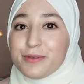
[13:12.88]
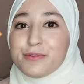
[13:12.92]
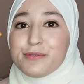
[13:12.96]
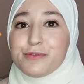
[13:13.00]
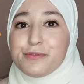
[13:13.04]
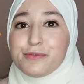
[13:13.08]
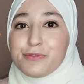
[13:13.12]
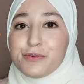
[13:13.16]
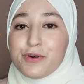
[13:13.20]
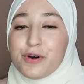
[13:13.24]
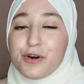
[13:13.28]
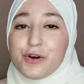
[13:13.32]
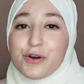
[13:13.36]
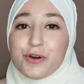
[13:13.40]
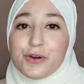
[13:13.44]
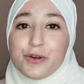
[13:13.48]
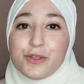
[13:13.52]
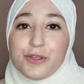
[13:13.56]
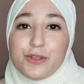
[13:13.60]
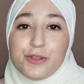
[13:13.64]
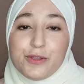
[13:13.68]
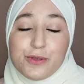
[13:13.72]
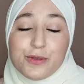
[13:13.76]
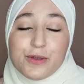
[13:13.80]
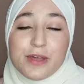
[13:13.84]
for
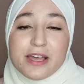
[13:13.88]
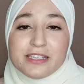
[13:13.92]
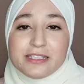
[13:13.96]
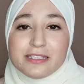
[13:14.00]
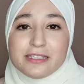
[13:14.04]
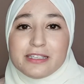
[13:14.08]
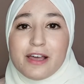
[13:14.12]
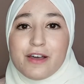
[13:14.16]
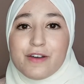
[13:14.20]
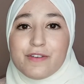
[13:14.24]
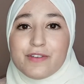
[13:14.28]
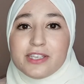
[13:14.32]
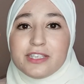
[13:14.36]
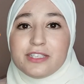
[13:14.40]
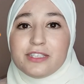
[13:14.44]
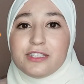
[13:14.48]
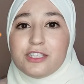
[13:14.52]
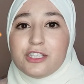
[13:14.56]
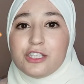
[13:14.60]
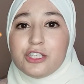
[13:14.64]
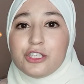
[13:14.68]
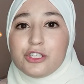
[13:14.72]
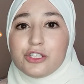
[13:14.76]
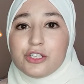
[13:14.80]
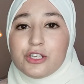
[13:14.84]
you as novice
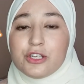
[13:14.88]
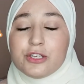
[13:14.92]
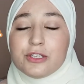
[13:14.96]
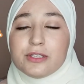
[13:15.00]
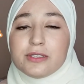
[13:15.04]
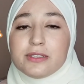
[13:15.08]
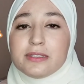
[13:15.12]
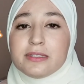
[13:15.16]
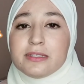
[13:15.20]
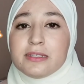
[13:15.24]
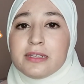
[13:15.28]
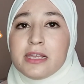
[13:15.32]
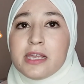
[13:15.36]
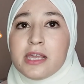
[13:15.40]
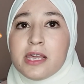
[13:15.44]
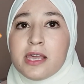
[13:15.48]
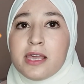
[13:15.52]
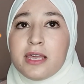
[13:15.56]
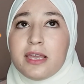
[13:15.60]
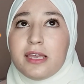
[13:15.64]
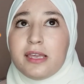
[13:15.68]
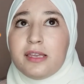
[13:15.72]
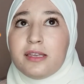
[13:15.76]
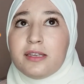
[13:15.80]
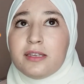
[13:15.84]
teachers
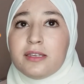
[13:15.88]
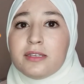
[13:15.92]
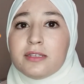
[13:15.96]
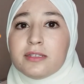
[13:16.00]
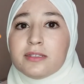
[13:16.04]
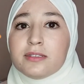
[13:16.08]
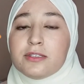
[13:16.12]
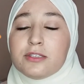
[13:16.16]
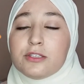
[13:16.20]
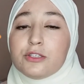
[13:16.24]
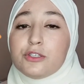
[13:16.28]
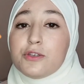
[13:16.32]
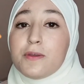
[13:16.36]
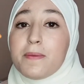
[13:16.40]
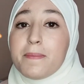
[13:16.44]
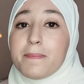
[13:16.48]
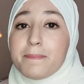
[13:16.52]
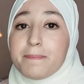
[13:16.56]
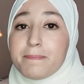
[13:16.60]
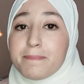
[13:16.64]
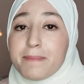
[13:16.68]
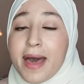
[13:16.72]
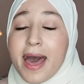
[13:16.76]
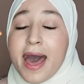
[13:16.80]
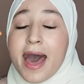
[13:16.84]
is to
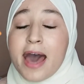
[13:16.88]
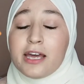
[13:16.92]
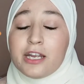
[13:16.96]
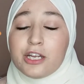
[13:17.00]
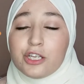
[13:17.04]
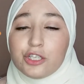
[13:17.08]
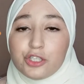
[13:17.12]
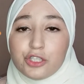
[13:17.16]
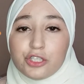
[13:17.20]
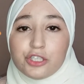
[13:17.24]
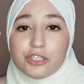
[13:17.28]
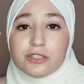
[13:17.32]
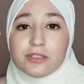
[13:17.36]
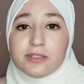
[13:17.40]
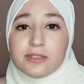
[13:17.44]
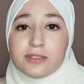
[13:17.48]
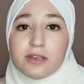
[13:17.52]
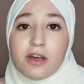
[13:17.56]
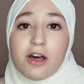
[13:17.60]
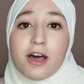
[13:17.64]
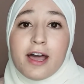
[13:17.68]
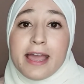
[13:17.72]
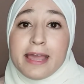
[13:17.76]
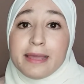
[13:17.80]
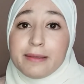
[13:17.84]
manage your
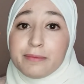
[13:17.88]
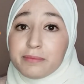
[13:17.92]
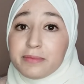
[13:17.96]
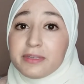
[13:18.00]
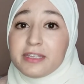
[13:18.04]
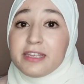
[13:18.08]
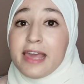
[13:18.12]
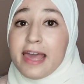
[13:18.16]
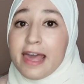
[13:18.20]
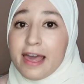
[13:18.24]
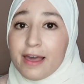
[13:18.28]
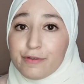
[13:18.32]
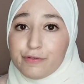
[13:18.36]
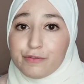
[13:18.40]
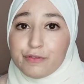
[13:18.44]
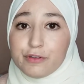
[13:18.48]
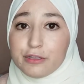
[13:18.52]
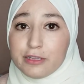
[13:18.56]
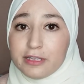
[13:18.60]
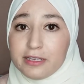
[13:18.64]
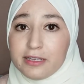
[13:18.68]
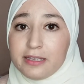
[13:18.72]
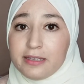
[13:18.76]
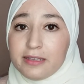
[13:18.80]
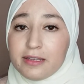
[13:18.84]
time
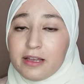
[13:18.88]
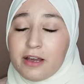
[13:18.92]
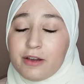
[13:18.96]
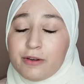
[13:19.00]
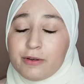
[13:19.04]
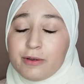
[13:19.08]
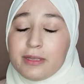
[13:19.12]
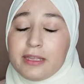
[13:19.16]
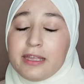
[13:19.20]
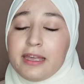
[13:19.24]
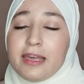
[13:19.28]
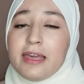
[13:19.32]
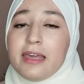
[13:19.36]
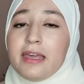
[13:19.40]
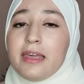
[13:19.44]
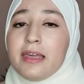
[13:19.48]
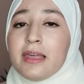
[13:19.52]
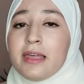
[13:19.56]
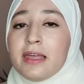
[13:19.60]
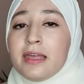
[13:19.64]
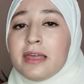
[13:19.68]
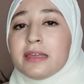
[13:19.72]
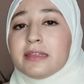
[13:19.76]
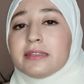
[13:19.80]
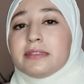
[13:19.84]
carefully, okay?
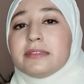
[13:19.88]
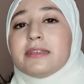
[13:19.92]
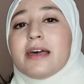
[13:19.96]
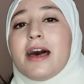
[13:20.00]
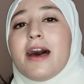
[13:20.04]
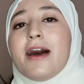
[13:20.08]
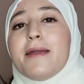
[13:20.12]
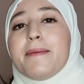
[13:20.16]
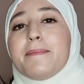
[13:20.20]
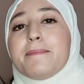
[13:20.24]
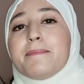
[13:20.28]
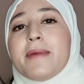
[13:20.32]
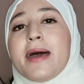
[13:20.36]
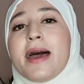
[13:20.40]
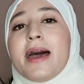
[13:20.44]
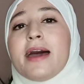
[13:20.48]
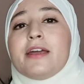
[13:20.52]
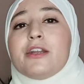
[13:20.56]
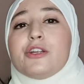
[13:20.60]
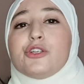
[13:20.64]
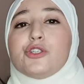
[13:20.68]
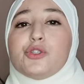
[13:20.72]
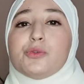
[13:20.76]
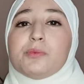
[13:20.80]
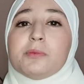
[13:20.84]
Time
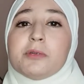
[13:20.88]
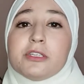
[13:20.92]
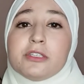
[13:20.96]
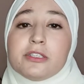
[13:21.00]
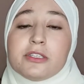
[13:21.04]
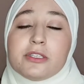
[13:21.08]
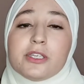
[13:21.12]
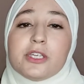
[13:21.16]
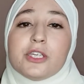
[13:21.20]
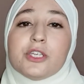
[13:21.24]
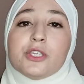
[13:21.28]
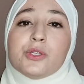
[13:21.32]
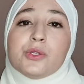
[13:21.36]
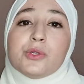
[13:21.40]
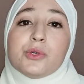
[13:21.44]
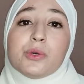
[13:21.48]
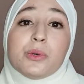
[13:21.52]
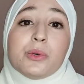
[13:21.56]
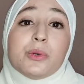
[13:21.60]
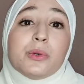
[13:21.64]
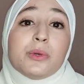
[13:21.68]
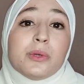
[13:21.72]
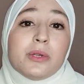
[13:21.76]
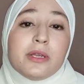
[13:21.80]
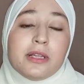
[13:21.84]
management is
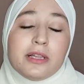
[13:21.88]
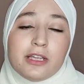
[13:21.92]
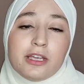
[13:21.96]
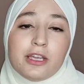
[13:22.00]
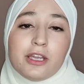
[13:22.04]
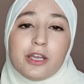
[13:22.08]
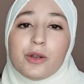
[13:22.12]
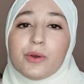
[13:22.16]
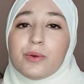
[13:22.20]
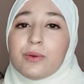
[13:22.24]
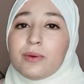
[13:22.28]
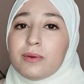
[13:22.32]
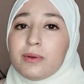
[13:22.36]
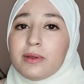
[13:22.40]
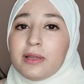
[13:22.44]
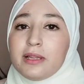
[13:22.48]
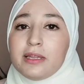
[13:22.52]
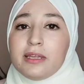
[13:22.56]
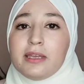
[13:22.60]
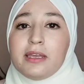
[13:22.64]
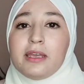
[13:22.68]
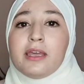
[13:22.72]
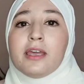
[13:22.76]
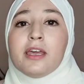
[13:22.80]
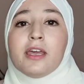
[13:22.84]
really,
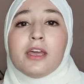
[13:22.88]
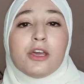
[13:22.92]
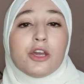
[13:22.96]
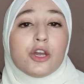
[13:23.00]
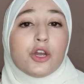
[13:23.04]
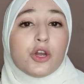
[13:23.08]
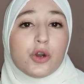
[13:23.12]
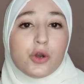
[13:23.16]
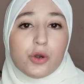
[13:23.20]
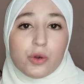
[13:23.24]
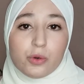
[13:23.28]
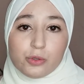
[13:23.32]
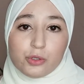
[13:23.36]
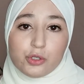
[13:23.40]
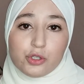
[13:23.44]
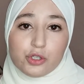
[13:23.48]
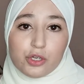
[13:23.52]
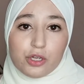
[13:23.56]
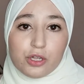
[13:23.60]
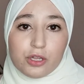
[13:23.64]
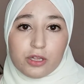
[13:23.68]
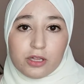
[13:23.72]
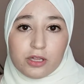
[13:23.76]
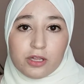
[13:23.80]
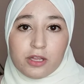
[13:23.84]
really
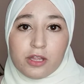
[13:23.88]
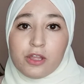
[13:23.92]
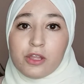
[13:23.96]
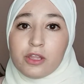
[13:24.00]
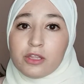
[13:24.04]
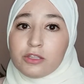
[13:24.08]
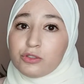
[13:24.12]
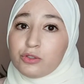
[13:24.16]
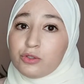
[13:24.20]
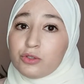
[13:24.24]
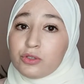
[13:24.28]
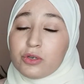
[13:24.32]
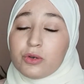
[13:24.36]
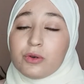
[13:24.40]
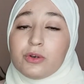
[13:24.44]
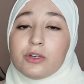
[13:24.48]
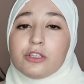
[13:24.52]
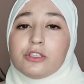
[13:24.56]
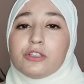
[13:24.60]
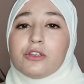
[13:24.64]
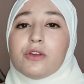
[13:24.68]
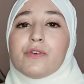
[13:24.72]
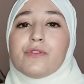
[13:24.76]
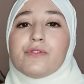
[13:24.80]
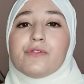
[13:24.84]
crucial
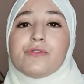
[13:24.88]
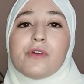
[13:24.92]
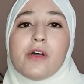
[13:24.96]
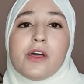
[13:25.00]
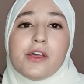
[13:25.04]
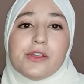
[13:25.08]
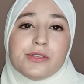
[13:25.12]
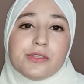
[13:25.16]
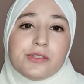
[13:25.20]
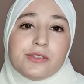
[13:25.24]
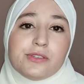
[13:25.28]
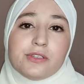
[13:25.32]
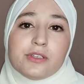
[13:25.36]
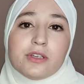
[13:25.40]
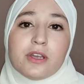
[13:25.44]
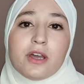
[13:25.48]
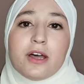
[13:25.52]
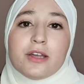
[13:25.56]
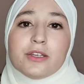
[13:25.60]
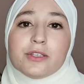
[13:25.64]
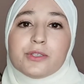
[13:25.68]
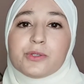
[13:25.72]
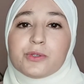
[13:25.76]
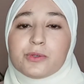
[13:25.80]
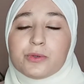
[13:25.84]
during your first year
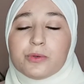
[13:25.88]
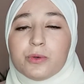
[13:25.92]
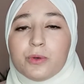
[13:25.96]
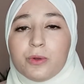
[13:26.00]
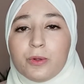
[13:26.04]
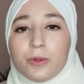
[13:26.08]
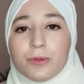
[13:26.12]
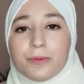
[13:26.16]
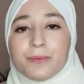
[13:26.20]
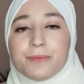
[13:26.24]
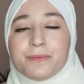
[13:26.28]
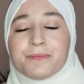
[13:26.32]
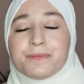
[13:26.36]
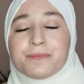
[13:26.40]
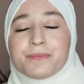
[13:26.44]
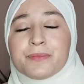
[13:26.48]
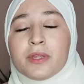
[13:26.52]
at school.